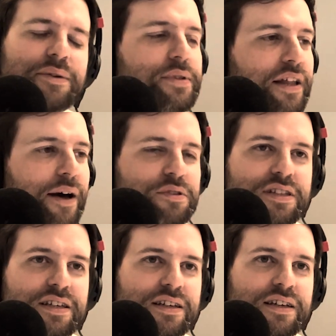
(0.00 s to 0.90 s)
It was like that was
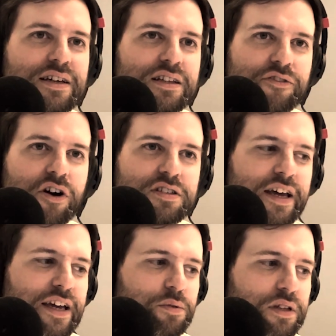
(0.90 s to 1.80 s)
the first
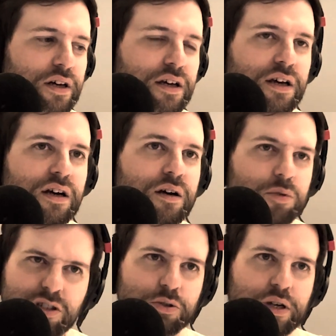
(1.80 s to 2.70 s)
take. He was like,
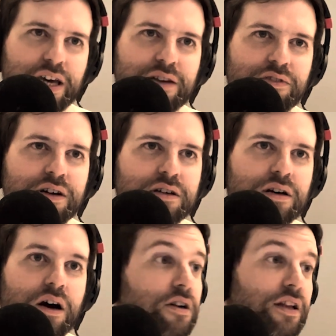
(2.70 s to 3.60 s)
"We're going to do it again, right?
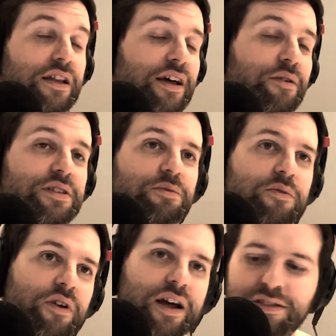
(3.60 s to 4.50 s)
Oh no, no, no, that was it.
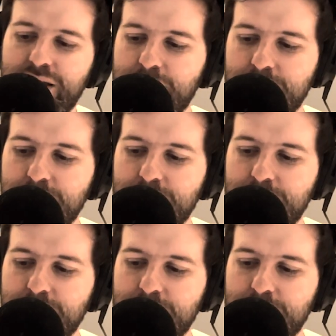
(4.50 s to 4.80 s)
We've run out of tape."